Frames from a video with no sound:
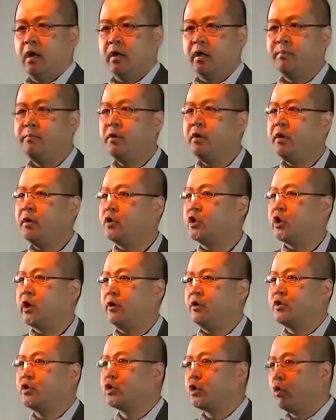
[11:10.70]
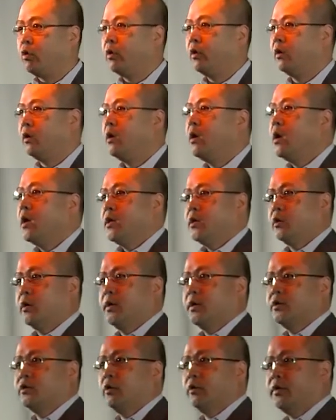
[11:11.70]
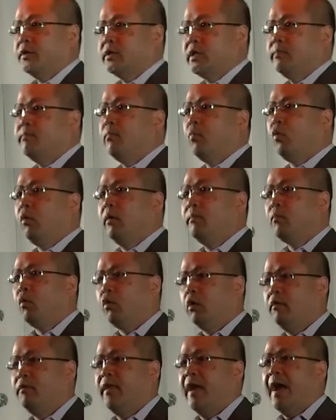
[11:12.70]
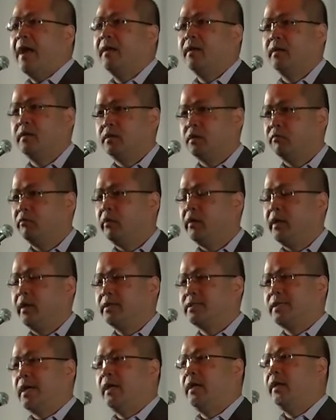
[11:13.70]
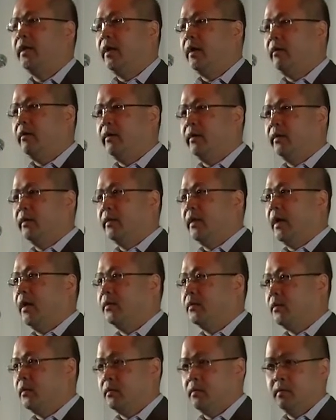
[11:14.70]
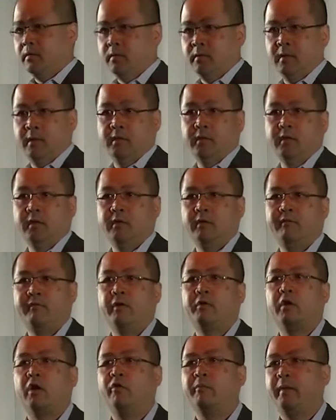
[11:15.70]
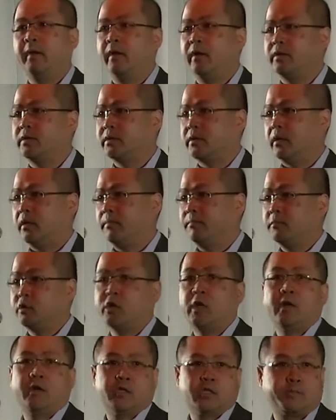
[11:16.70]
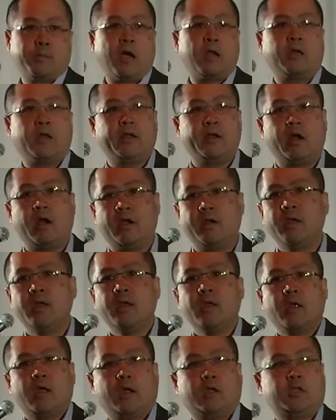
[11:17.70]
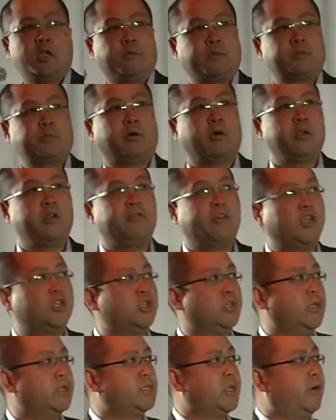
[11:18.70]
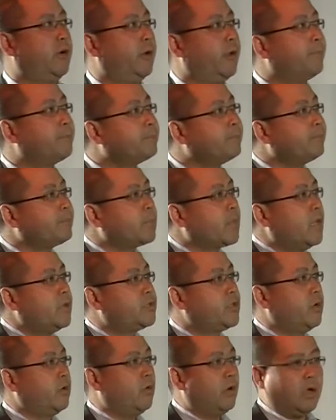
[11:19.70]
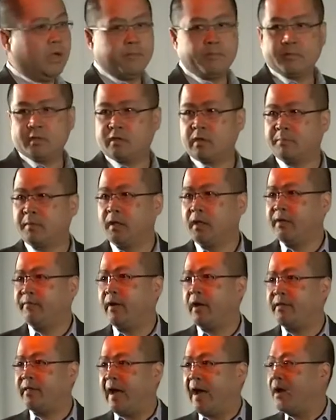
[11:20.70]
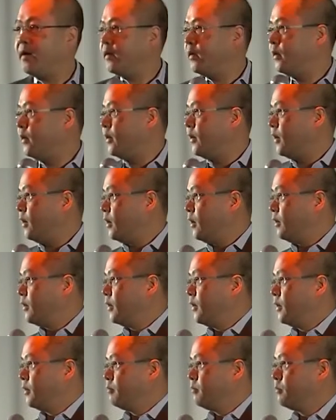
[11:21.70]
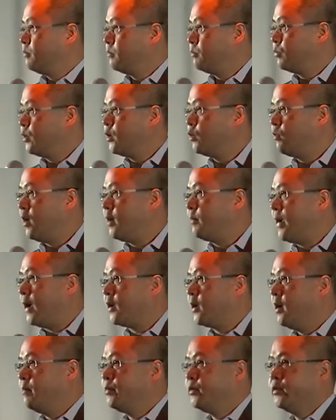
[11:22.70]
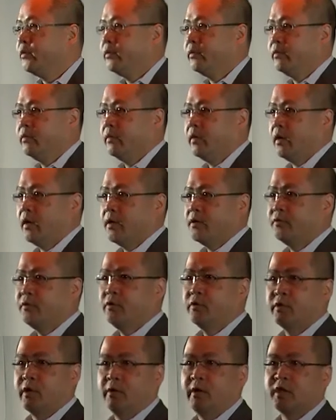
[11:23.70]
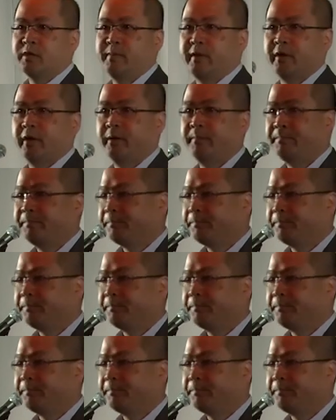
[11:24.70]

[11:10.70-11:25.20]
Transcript: community and shared solar. You're going to start to see more and more of that, and it's a really exciting area that the federal government has shined a spotlight on to help spur innovation in this area. So I'm going to leave it at that and bring Craig back up to introduce our next speaker.